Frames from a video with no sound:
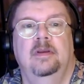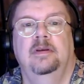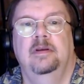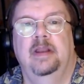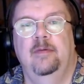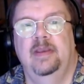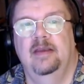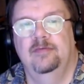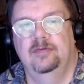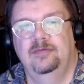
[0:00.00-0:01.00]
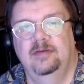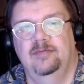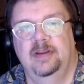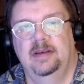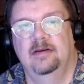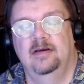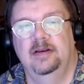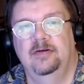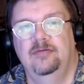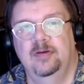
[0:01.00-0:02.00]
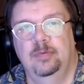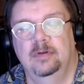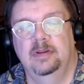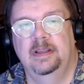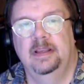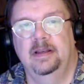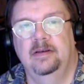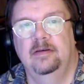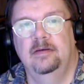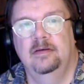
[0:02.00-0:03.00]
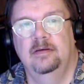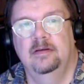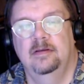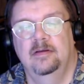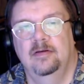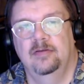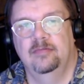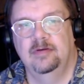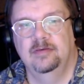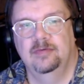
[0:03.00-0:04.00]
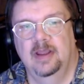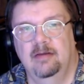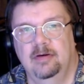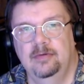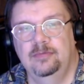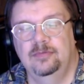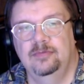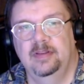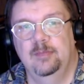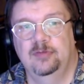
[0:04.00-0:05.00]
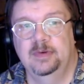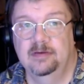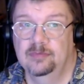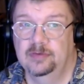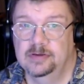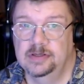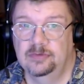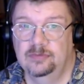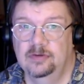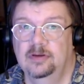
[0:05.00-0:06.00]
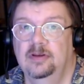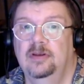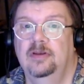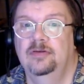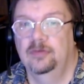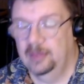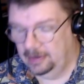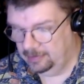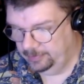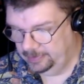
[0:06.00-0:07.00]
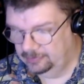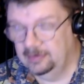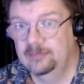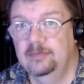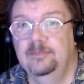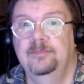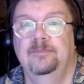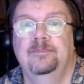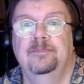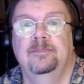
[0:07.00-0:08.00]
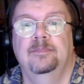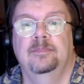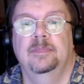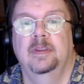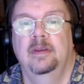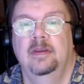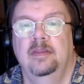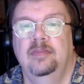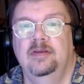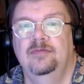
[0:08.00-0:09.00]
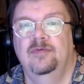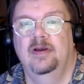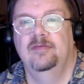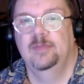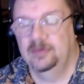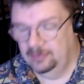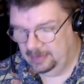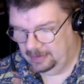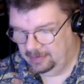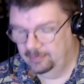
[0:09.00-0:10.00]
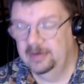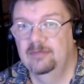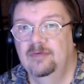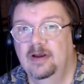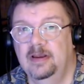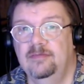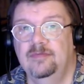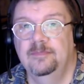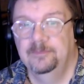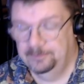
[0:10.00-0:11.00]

Now we have a 7, 8, 9 triple in on 3 different arrows, so they must be different digits. So that can't be a 7. This 5 means that that can't be a 5.